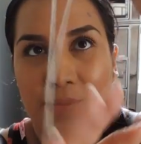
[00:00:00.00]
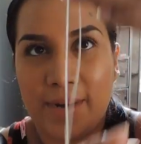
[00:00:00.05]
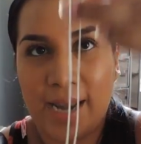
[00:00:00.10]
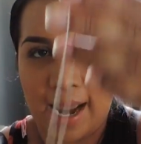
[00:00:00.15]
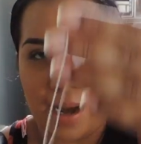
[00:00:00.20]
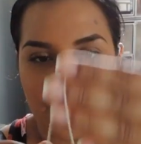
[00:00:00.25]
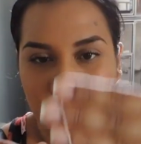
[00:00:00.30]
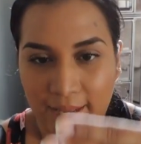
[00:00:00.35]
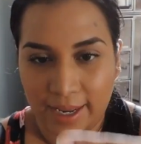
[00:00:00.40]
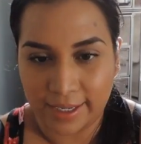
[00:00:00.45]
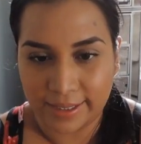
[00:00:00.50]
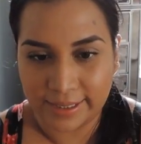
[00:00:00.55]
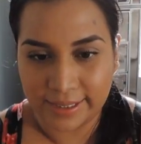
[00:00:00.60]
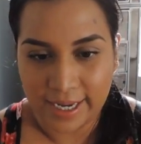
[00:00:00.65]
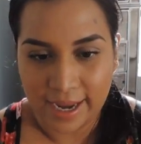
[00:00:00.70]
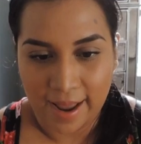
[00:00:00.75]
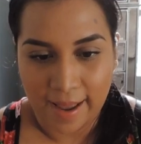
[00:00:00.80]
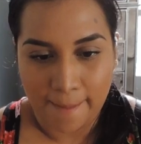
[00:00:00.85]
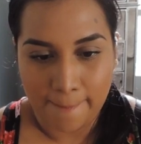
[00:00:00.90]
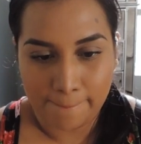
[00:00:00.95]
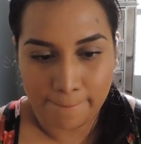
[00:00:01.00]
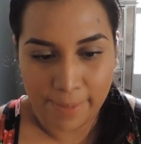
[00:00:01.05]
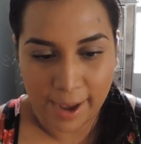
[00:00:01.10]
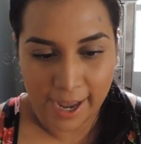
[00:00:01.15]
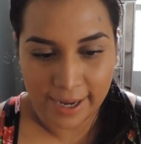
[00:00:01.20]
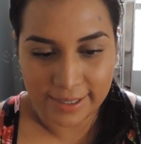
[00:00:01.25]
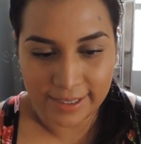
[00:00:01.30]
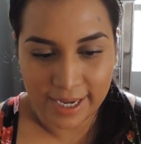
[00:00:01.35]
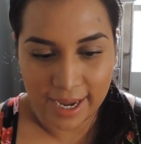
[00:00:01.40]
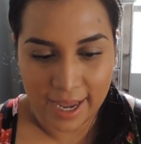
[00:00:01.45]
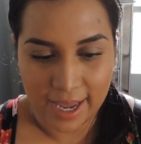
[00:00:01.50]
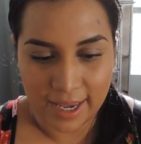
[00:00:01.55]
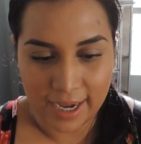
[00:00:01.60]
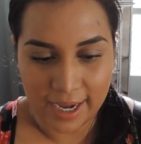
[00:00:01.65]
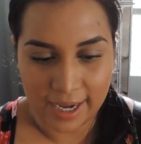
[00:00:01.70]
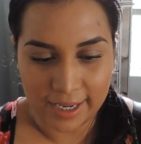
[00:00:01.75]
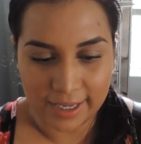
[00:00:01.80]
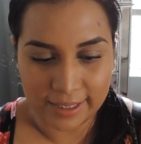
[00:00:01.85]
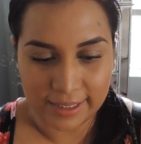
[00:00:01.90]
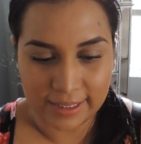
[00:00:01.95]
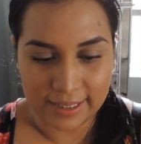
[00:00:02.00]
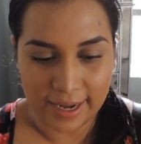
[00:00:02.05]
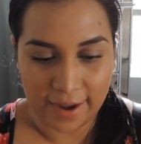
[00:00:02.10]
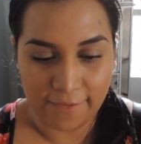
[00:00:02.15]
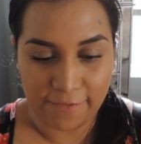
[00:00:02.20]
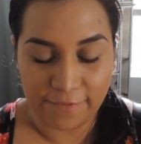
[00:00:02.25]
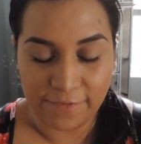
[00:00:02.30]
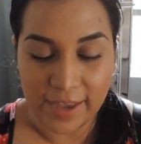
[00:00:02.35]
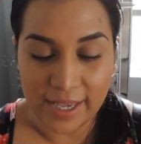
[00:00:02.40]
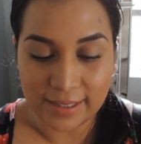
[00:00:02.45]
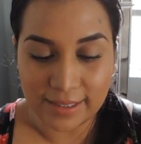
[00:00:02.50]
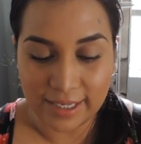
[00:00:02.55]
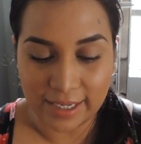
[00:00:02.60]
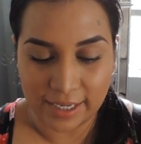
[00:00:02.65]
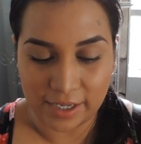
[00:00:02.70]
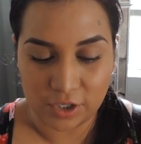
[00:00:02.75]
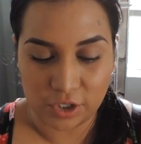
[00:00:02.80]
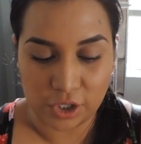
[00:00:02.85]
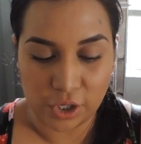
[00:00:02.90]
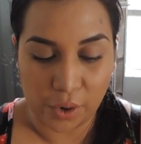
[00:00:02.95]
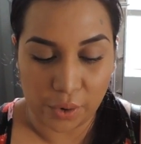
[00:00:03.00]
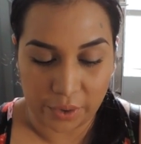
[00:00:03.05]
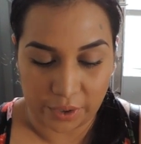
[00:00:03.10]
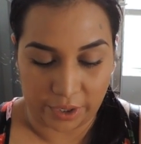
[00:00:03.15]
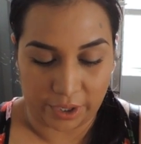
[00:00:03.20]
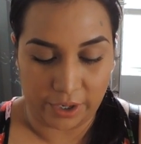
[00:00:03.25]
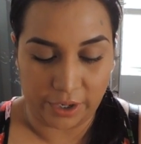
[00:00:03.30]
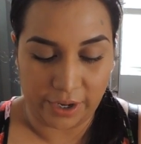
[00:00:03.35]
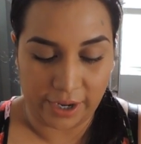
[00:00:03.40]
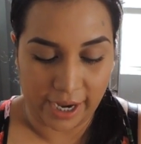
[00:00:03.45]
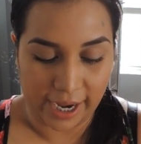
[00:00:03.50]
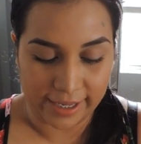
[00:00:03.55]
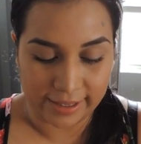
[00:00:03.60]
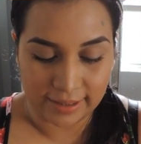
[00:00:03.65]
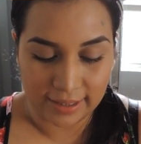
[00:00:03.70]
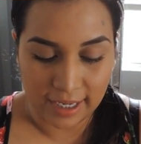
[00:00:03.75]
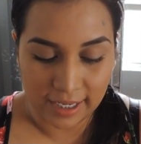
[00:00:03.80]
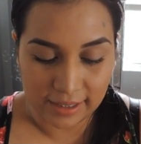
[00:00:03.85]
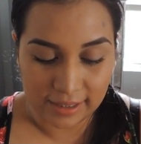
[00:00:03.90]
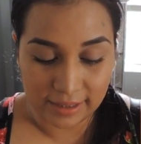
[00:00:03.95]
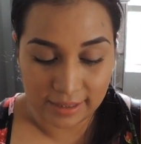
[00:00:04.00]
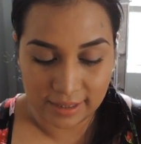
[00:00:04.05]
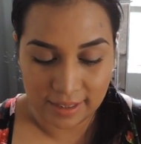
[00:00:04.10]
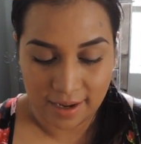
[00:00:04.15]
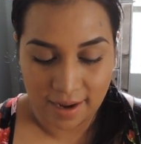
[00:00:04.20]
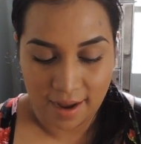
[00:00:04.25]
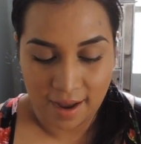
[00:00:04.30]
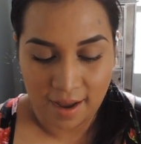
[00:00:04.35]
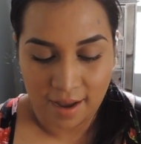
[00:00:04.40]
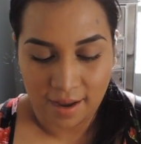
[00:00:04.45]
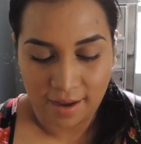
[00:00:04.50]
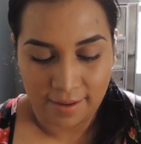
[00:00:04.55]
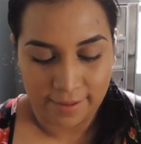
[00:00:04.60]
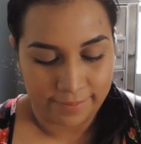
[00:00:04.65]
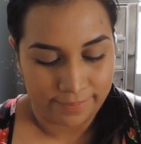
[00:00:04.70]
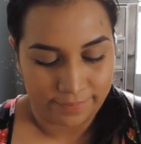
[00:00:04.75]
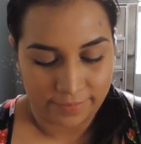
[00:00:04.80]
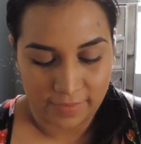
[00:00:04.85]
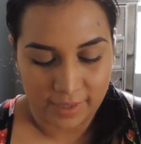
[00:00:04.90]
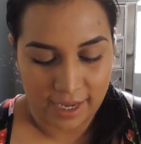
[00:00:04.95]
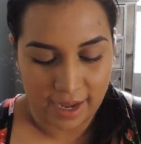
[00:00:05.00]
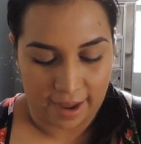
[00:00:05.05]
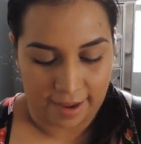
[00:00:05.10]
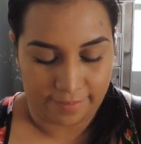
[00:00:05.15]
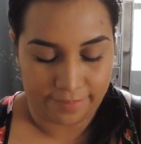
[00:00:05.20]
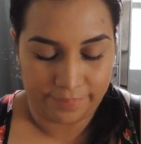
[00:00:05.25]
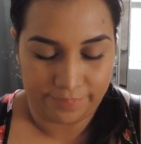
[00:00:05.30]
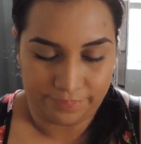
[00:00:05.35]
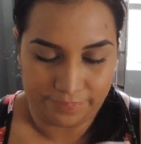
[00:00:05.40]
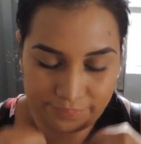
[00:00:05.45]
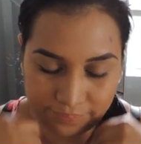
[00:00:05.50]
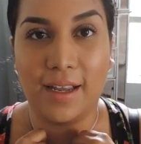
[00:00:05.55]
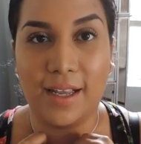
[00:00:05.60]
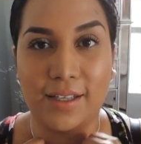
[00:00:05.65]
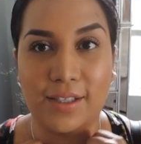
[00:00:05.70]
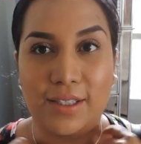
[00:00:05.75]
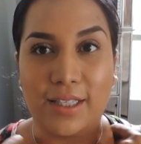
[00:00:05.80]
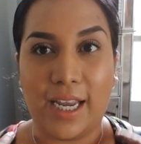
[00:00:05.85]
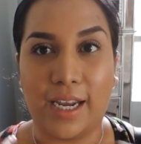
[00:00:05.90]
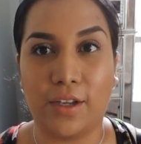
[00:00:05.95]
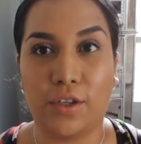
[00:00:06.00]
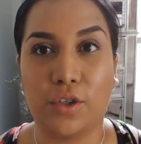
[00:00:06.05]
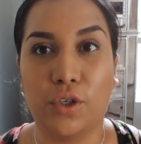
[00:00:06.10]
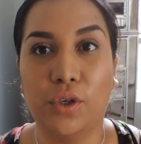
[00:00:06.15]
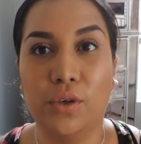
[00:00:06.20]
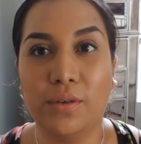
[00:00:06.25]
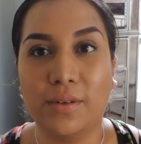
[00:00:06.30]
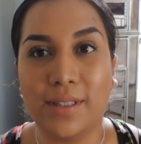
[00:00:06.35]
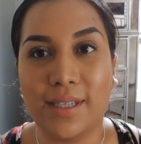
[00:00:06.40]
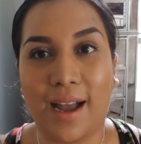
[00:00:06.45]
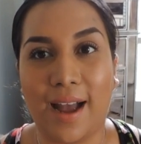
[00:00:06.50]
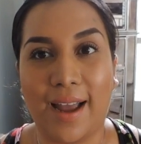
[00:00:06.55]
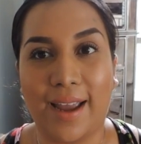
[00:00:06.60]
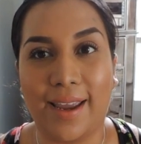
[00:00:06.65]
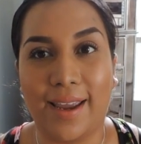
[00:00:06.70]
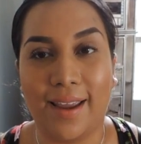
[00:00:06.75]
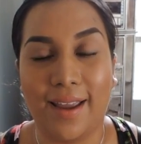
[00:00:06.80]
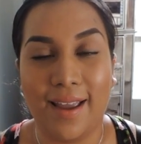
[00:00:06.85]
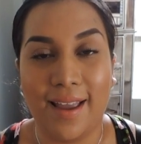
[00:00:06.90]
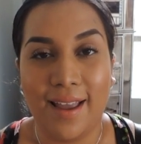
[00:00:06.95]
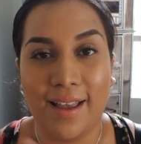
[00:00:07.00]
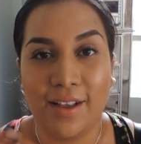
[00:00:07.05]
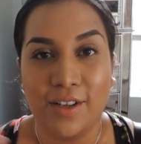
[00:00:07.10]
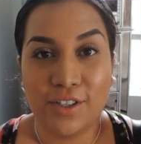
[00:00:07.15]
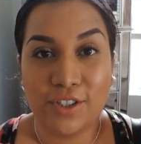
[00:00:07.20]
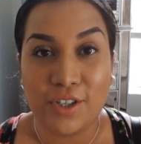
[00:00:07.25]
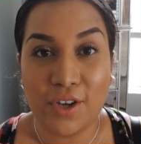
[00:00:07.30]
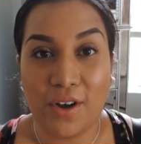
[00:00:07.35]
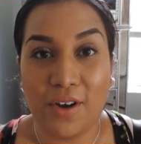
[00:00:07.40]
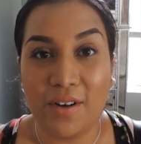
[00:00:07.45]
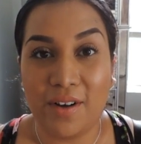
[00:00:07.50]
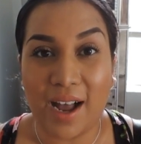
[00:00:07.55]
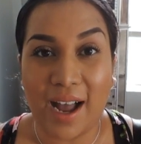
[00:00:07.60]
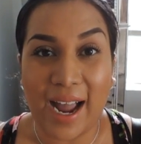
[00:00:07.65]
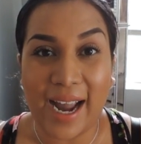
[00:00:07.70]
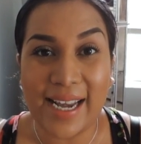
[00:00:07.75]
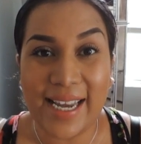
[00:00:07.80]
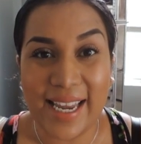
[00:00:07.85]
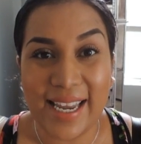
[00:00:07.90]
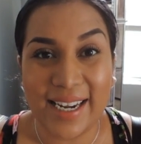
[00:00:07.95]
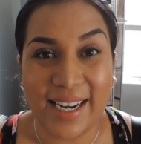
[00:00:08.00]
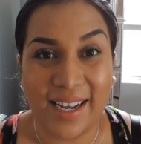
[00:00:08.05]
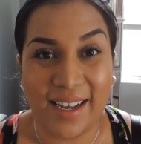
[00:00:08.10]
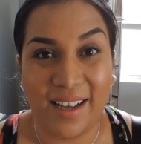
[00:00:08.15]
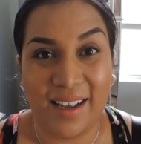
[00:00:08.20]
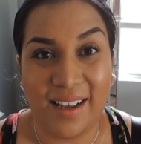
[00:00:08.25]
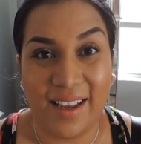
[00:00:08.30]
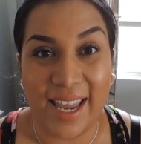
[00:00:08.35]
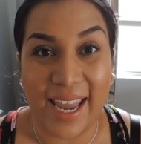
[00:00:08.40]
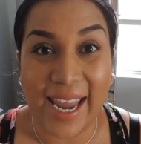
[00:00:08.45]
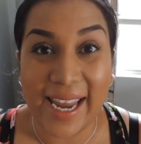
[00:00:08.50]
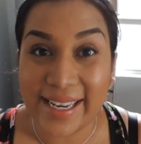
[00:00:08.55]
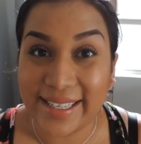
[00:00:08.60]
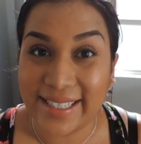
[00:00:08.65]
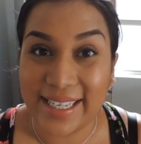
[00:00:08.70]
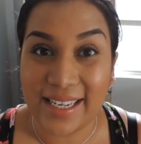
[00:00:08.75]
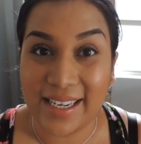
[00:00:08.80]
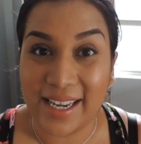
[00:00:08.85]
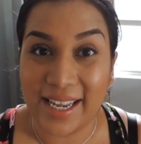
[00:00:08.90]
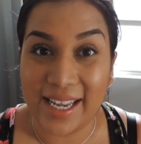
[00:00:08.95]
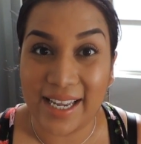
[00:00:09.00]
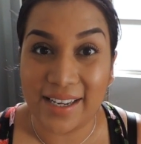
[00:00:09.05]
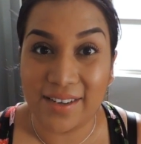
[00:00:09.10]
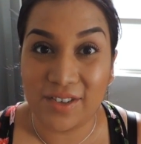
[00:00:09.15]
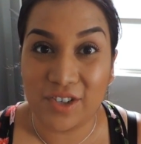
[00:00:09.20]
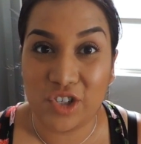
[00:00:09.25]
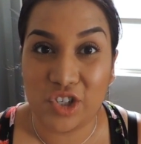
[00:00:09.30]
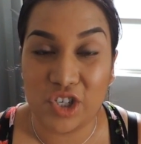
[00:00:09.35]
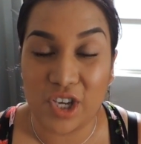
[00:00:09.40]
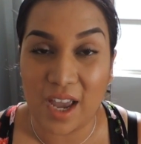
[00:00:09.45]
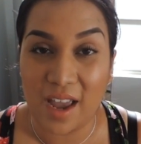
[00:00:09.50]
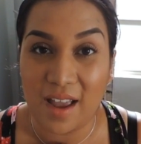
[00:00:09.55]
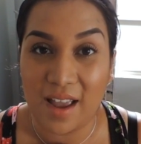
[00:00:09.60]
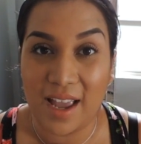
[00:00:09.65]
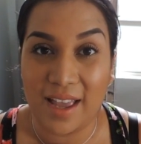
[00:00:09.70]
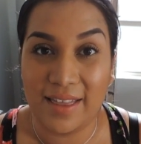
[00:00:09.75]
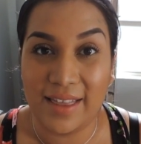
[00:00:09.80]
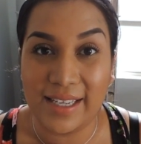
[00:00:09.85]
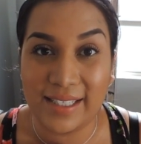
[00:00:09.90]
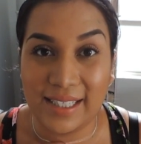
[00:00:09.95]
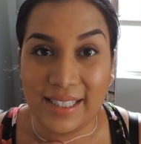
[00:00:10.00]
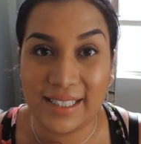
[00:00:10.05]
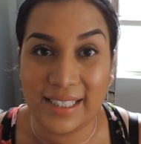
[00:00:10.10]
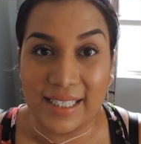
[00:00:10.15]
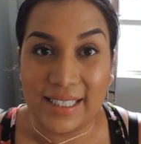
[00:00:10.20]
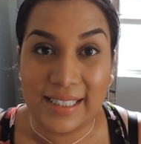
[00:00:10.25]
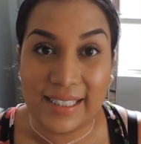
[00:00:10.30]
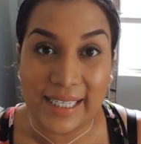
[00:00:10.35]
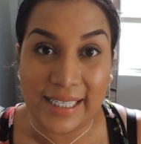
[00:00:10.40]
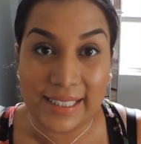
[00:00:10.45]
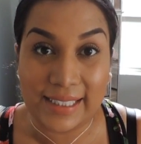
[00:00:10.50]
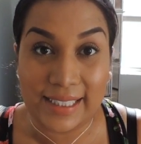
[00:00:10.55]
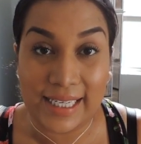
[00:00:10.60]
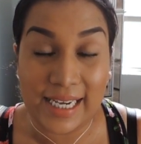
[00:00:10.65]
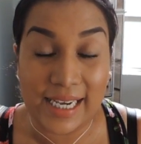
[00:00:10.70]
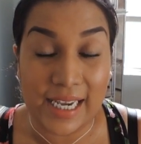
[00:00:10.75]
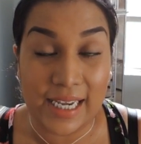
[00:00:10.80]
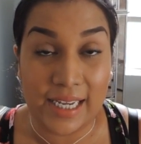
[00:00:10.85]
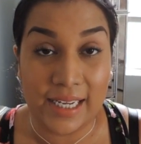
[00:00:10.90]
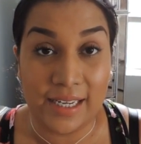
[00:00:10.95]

necklace, but it fits like a choker, you guys. It's, yeah, it's like too tight. So I need a 18 inch, and this is a 16